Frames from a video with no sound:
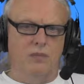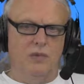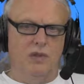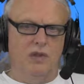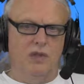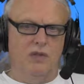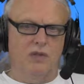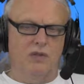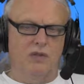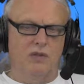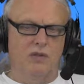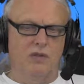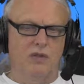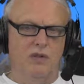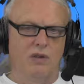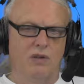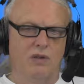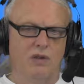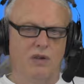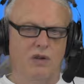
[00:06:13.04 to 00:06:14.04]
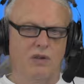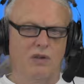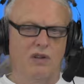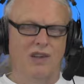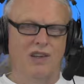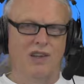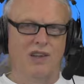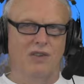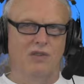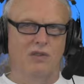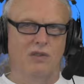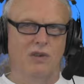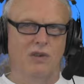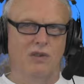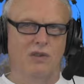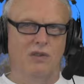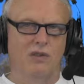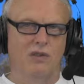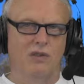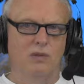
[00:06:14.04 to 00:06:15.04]
this is not clear
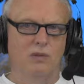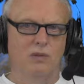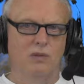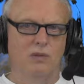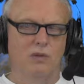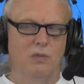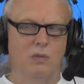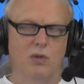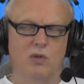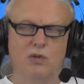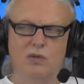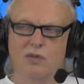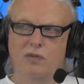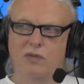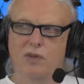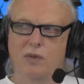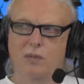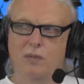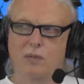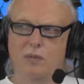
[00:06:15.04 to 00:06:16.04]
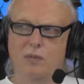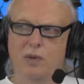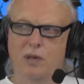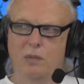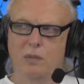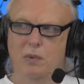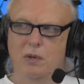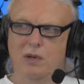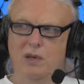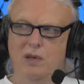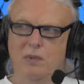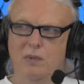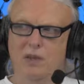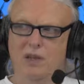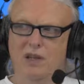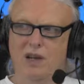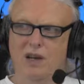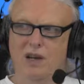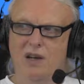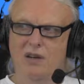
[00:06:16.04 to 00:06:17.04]
to most of the people. I mean,
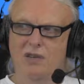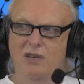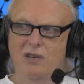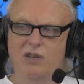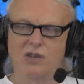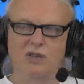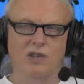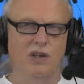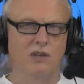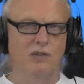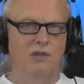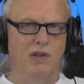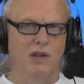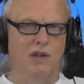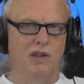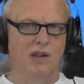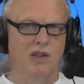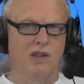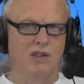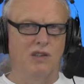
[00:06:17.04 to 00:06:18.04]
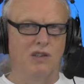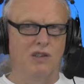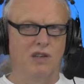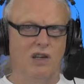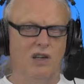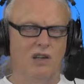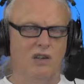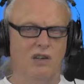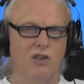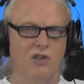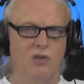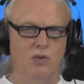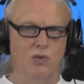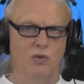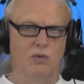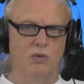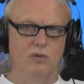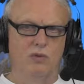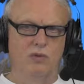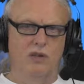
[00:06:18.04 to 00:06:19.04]
they are just living like they
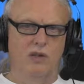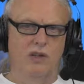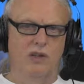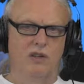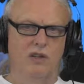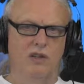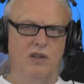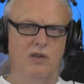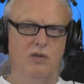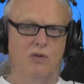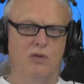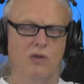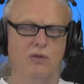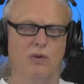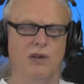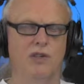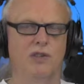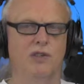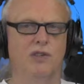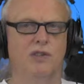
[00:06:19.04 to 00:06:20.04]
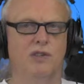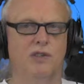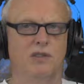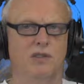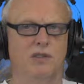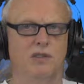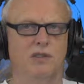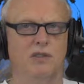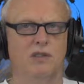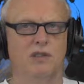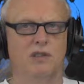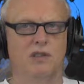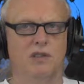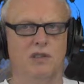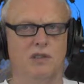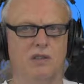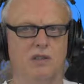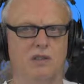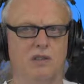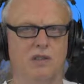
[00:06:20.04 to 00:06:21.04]
do, and they don't question this.
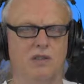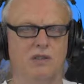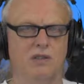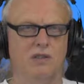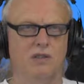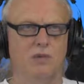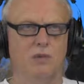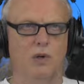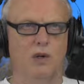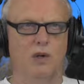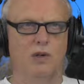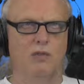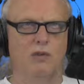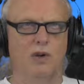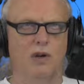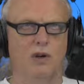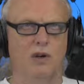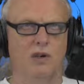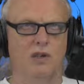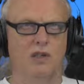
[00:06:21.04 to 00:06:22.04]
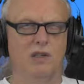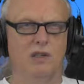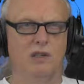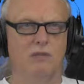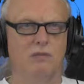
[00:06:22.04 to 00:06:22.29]
And this is one of our